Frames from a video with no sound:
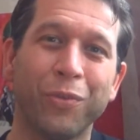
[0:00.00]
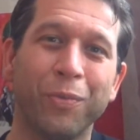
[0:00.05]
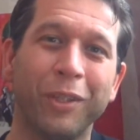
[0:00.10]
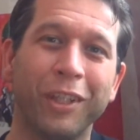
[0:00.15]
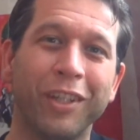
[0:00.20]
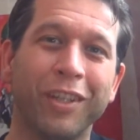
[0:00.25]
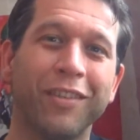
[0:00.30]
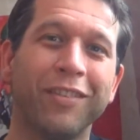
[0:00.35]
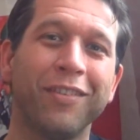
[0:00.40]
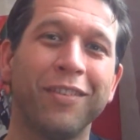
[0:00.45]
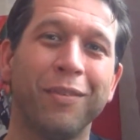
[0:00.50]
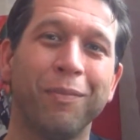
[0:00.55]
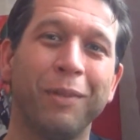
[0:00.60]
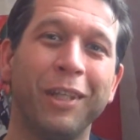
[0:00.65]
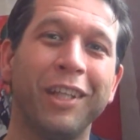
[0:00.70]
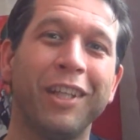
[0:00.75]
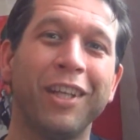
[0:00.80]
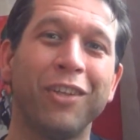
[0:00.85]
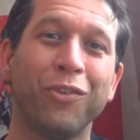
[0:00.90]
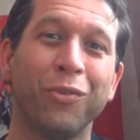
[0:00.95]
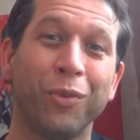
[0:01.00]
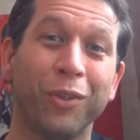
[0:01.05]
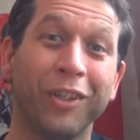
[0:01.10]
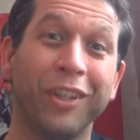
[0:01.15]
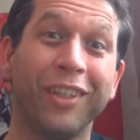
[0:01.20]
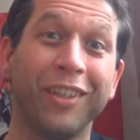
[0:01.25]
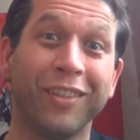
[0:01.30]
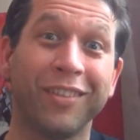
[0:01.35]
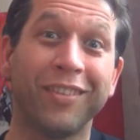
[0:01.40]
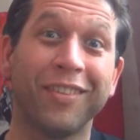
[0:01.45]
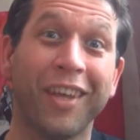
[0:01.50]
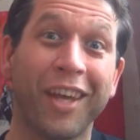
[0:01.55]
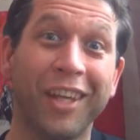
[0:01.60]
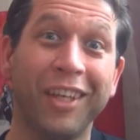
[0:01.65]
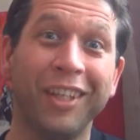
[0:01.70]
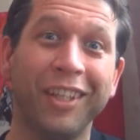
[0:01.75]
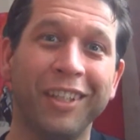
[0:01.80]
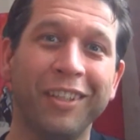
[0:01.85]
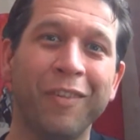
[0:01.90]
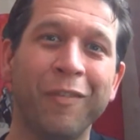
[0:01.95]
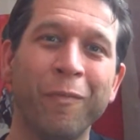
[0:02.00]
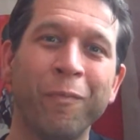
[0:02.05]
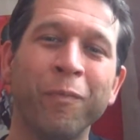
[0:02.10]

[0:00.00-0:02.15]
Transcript: because to me that's really exciting,